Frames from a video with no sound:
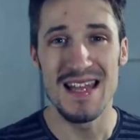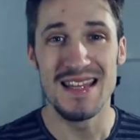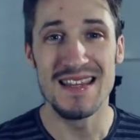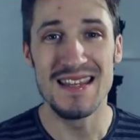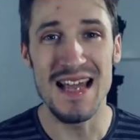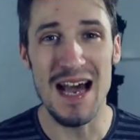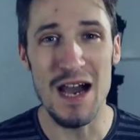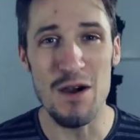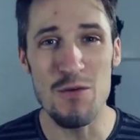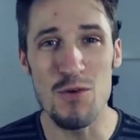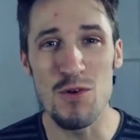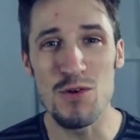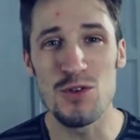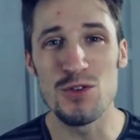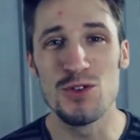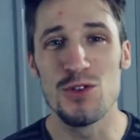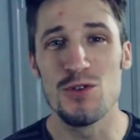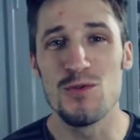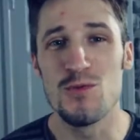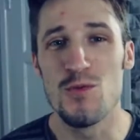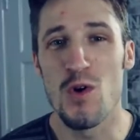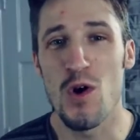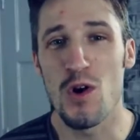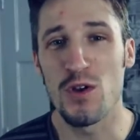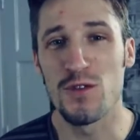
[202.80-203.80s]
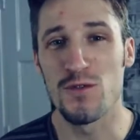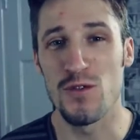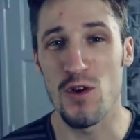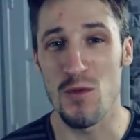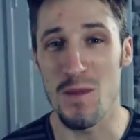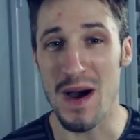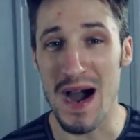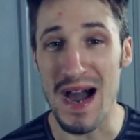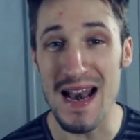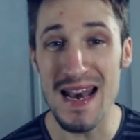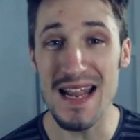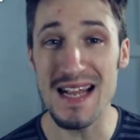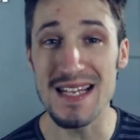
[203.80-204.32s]
That was the word from
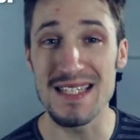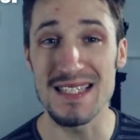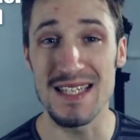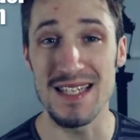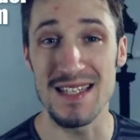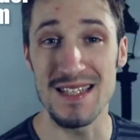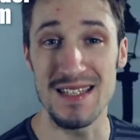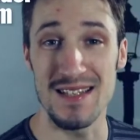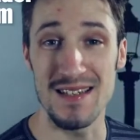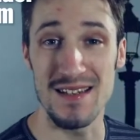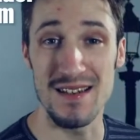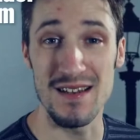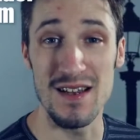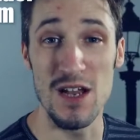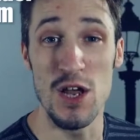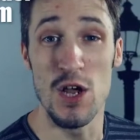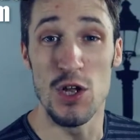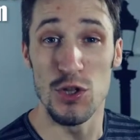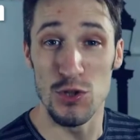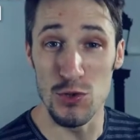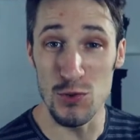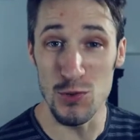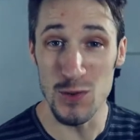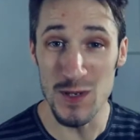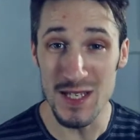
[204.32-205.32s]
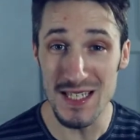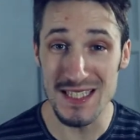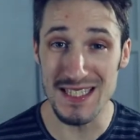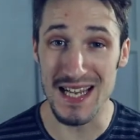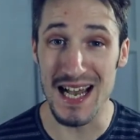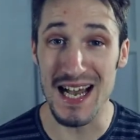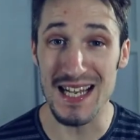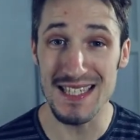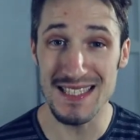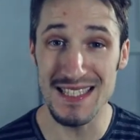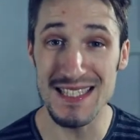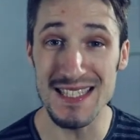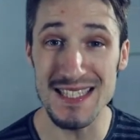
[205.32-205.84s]
Alexander to his
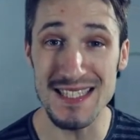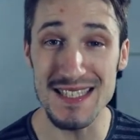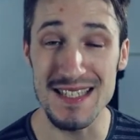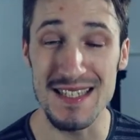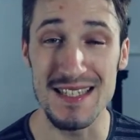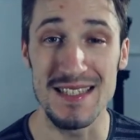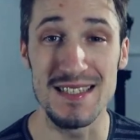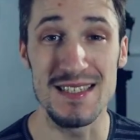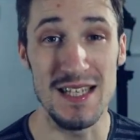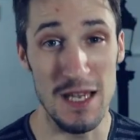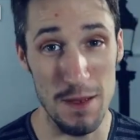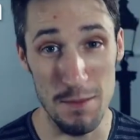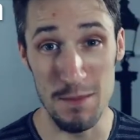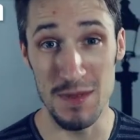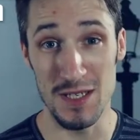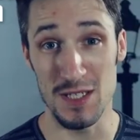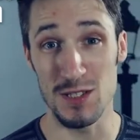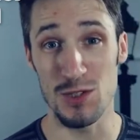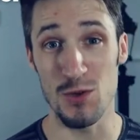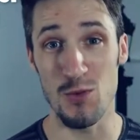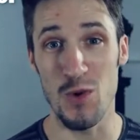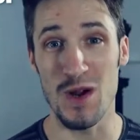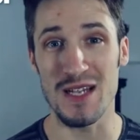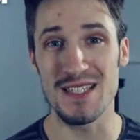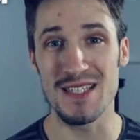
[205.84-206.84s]
assistant, Mr.